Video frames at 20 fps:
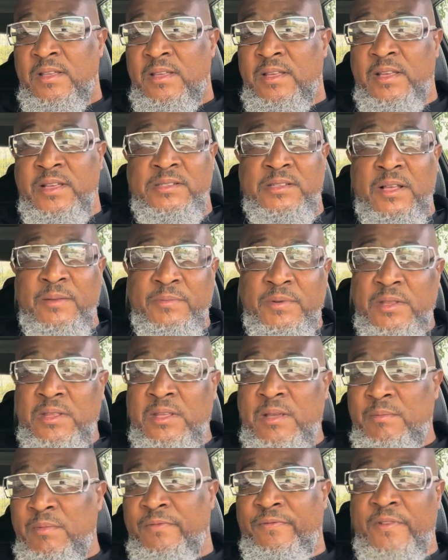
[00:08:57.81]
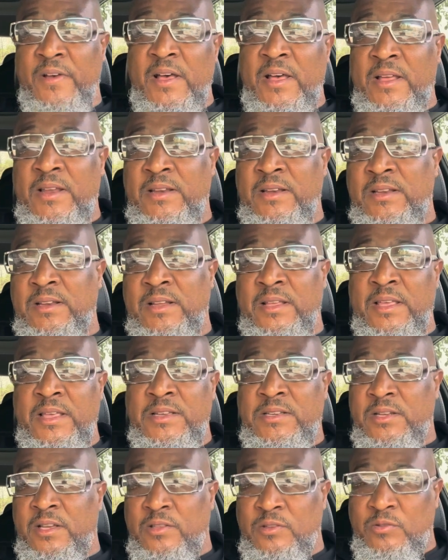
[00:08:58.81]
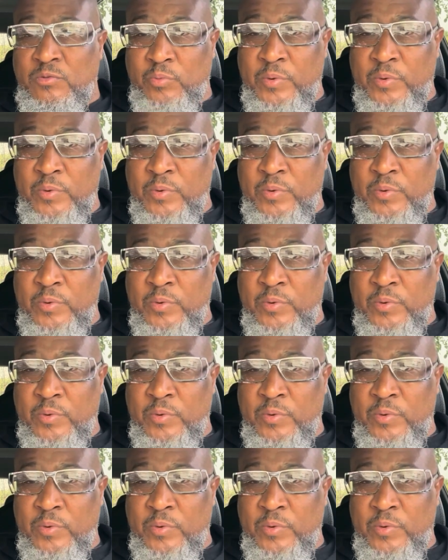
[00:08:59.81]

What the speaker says: it's up to them to find each other's